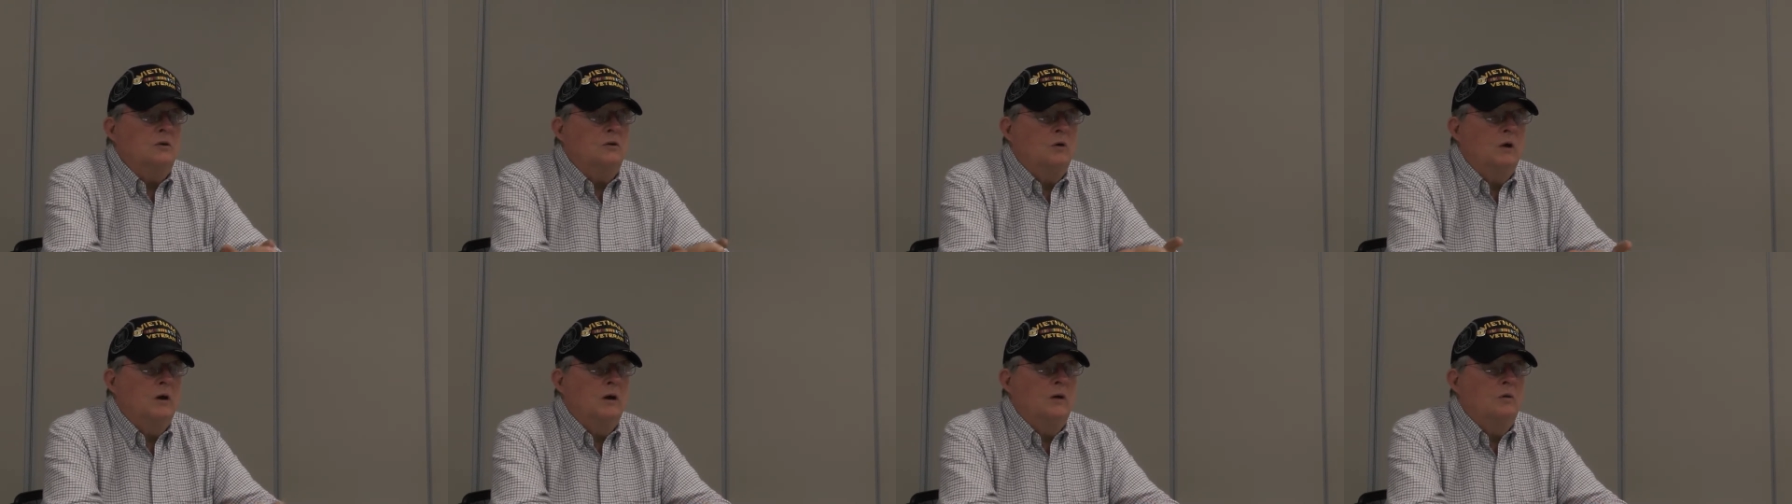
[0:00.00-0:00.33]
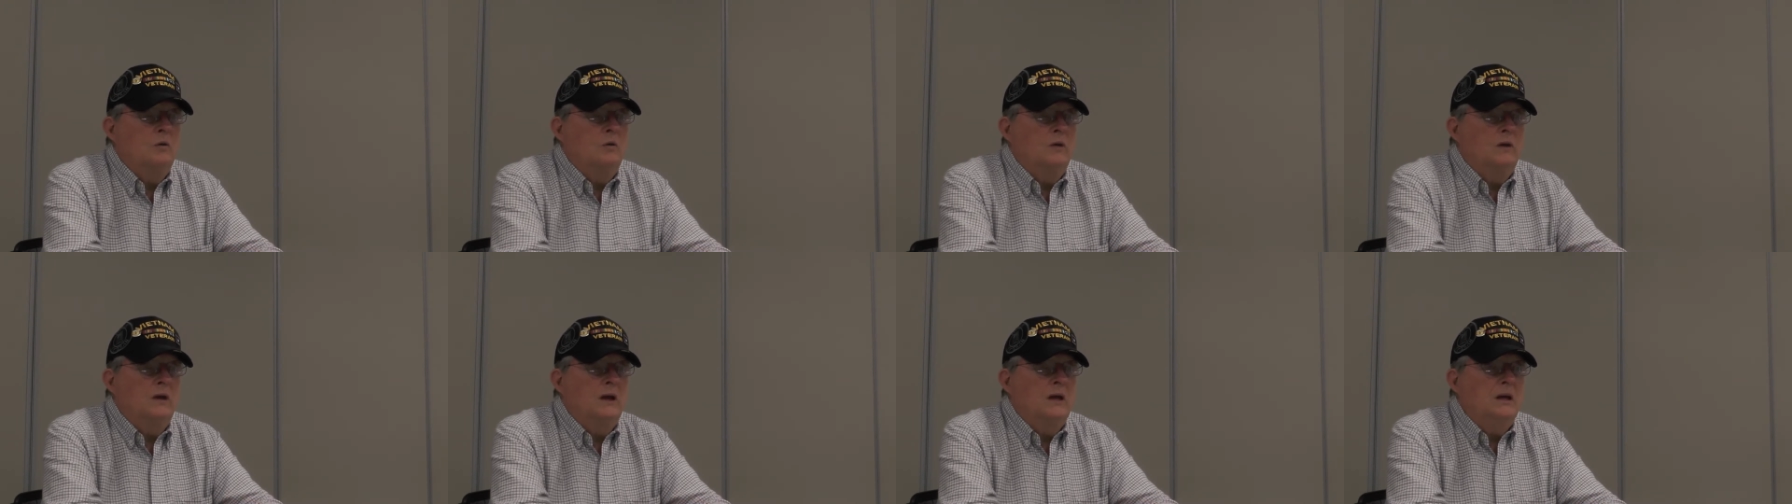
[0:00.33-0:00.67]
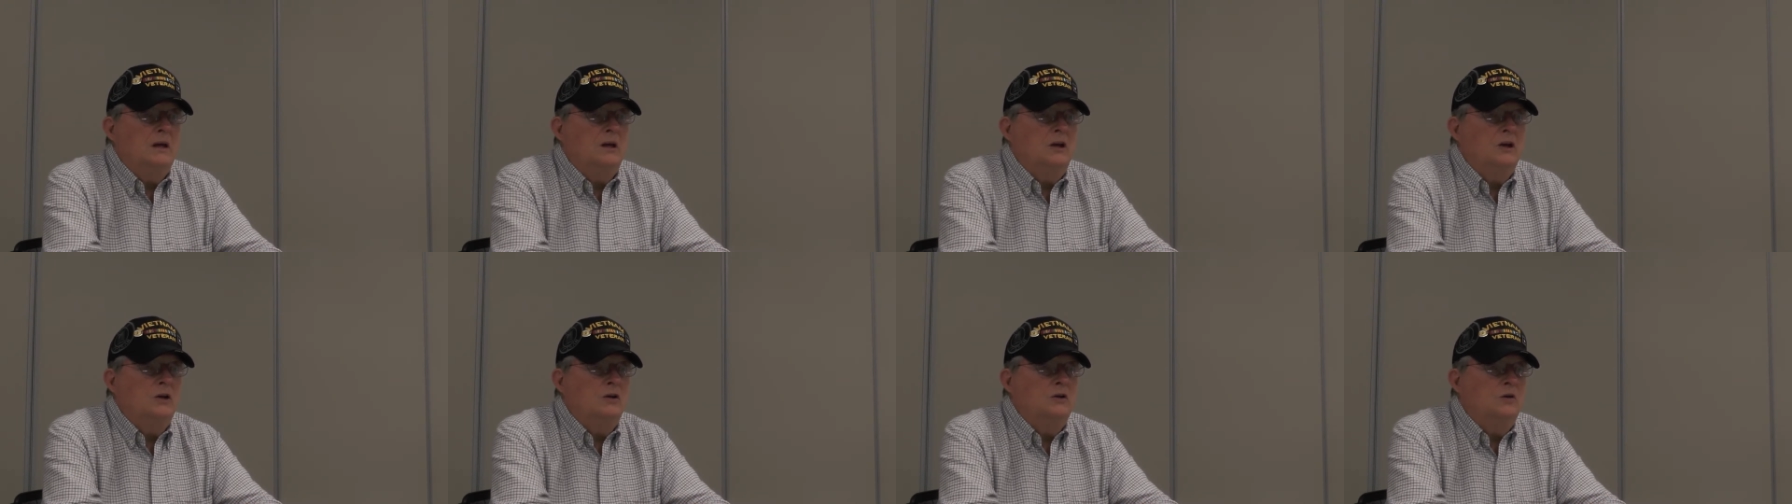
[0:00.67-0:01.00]
accredited with
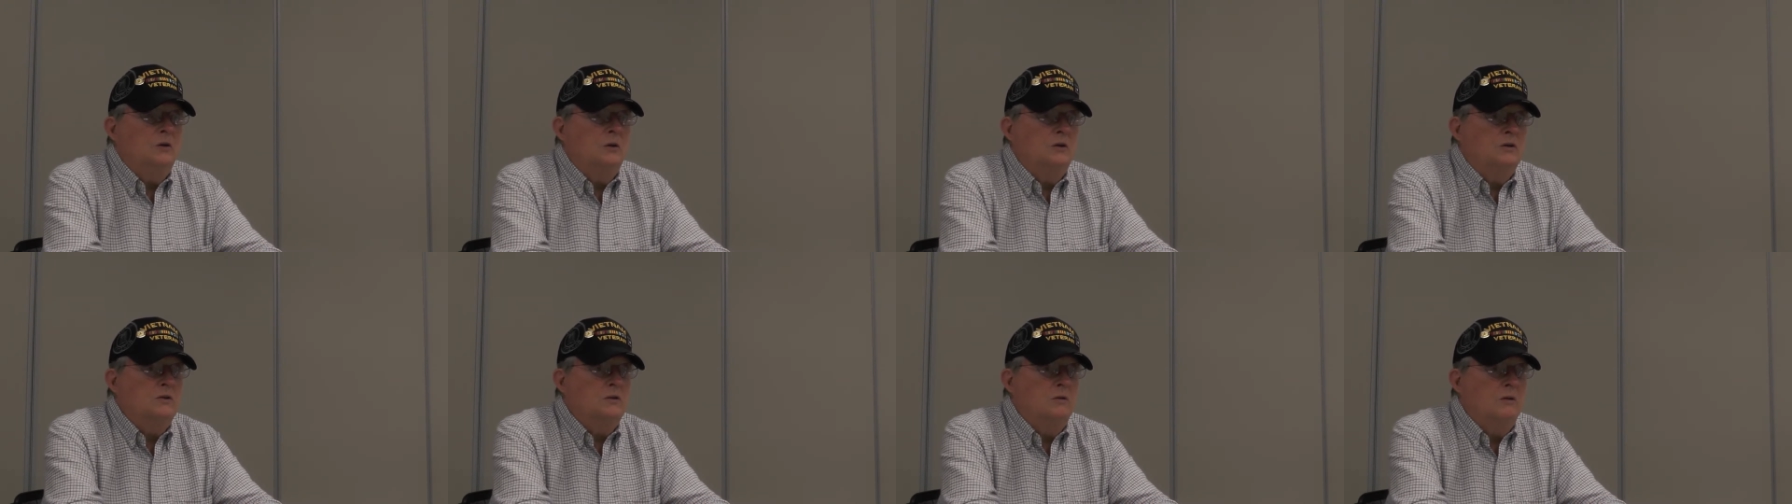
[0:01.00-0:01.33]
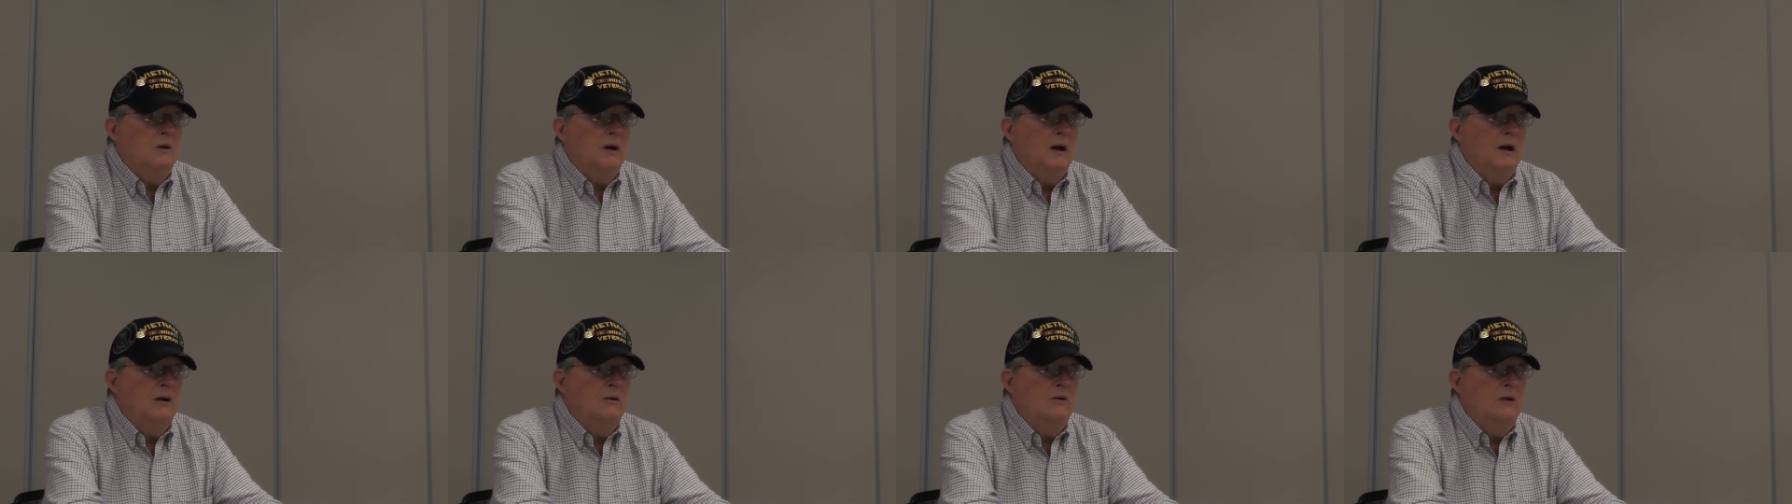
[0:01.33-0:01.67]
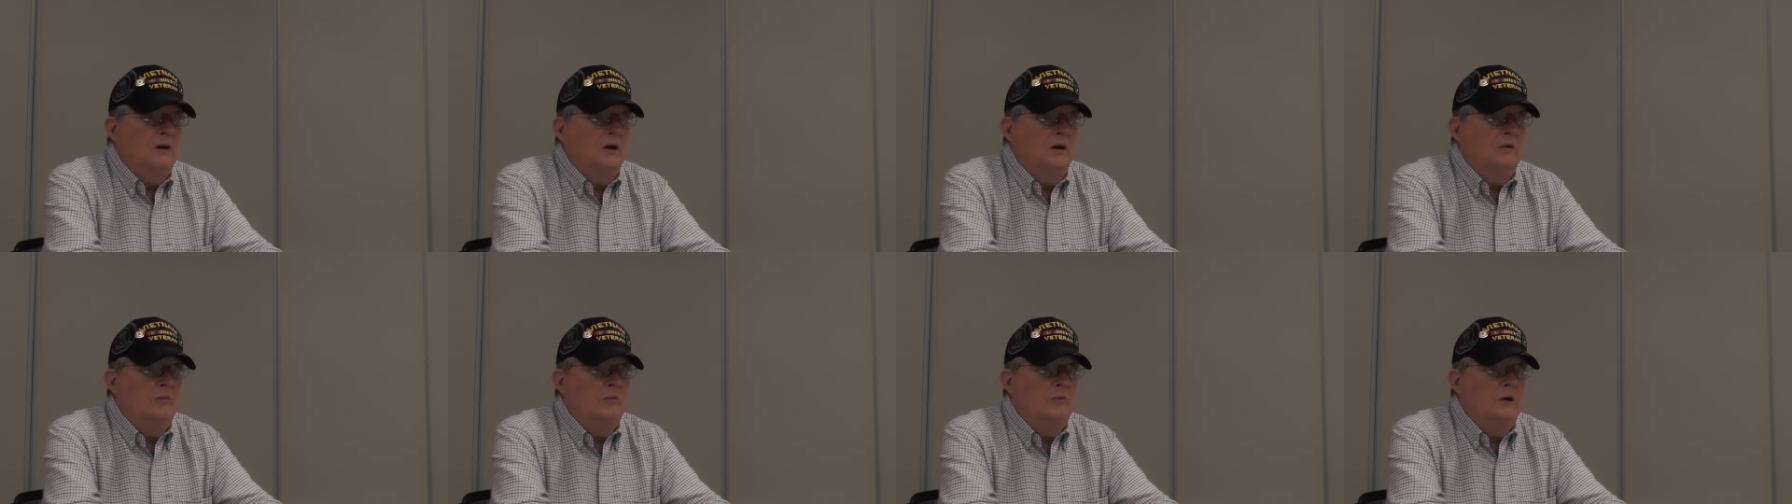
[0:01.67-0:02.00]
8 countries
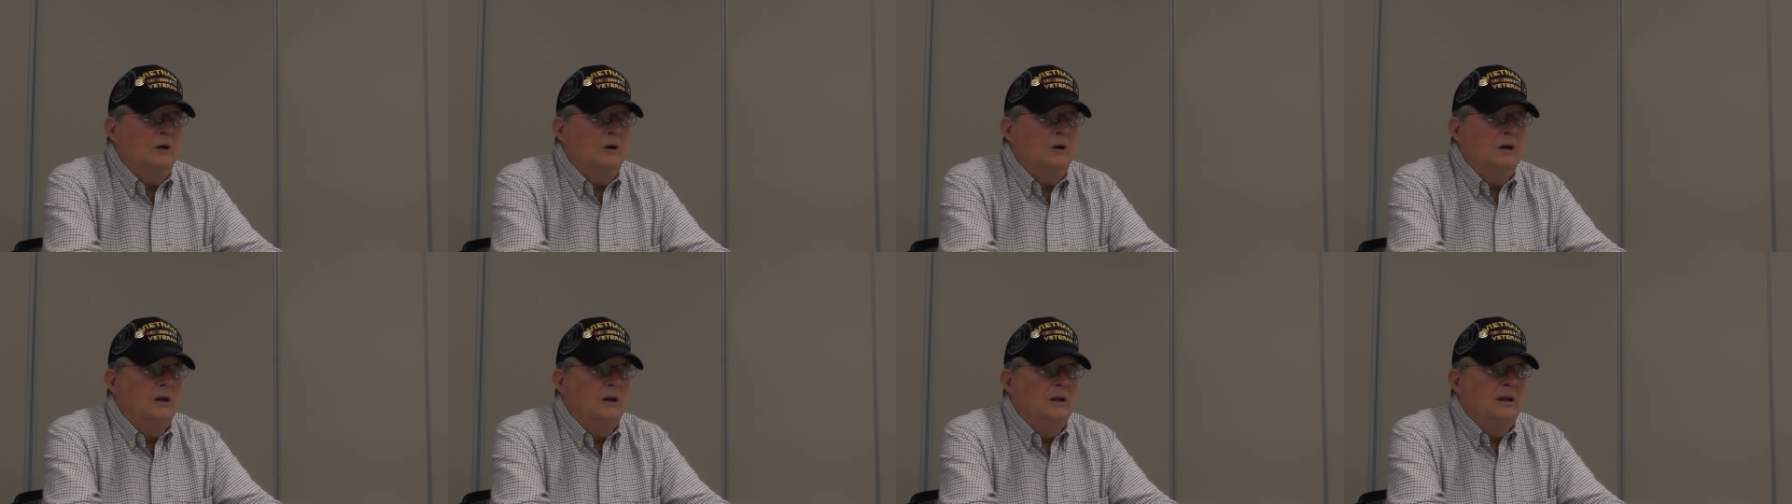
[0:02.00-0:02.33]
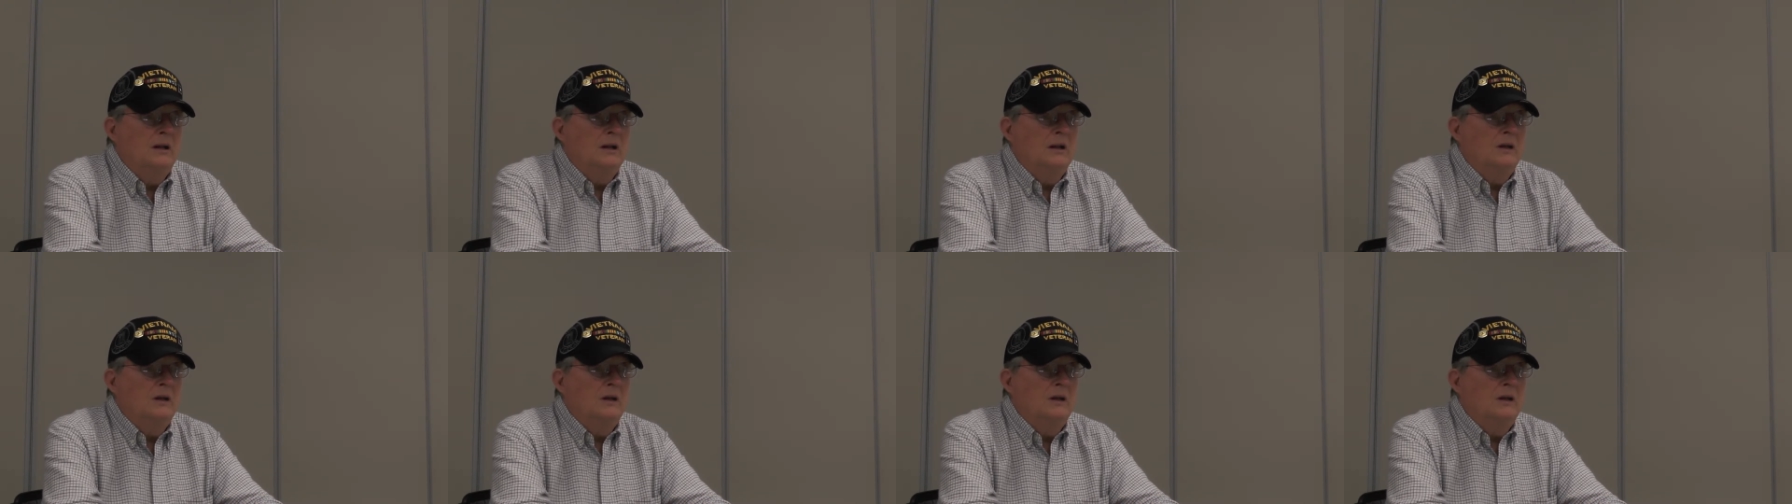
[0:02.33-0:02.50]
around there, but